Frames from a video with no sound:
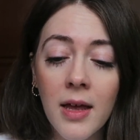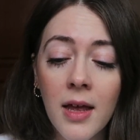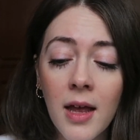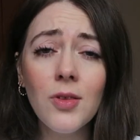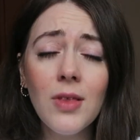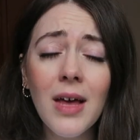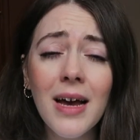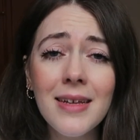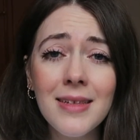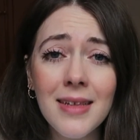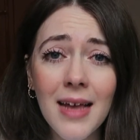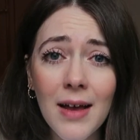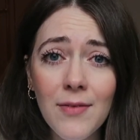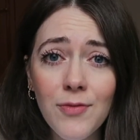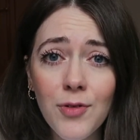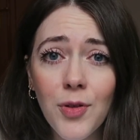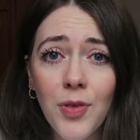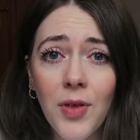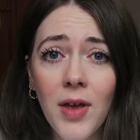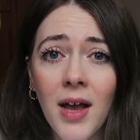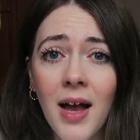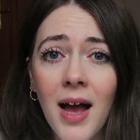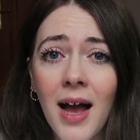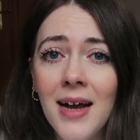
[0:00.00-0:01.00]
So that is
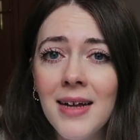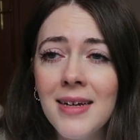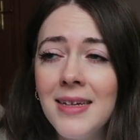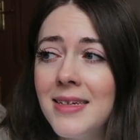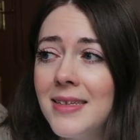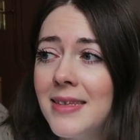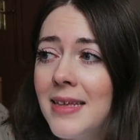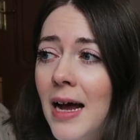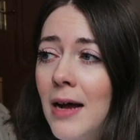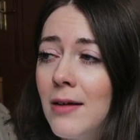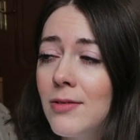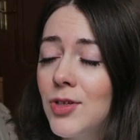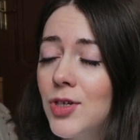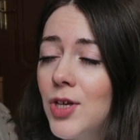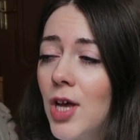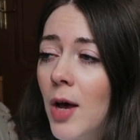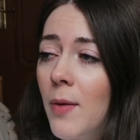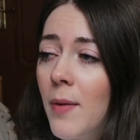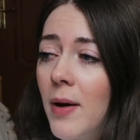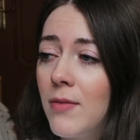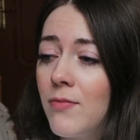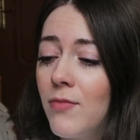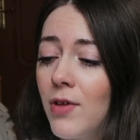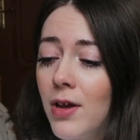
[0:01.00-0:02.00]
everything. I need now to
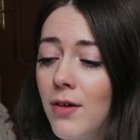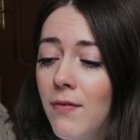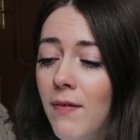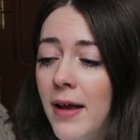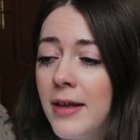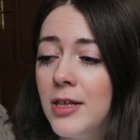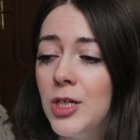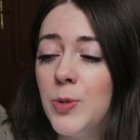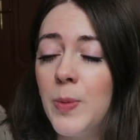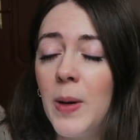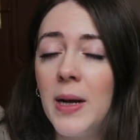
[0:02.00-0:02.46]
go and rearrange